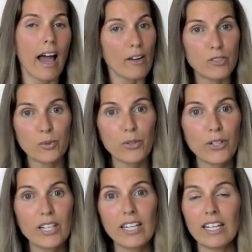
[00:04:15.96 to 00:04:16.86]

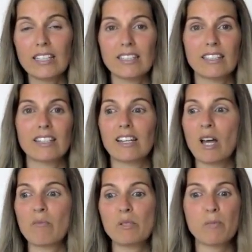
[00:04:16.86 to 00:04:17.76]
afterward, and it
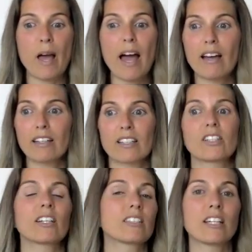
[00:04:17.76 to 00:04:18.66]
comes back
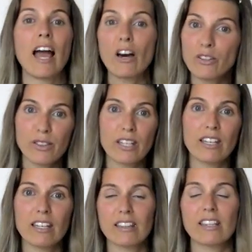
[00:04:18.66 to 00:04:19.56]

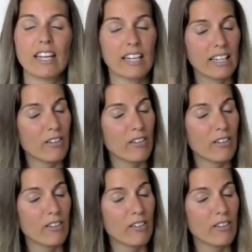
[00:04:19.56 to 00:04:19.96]
healthy and thick.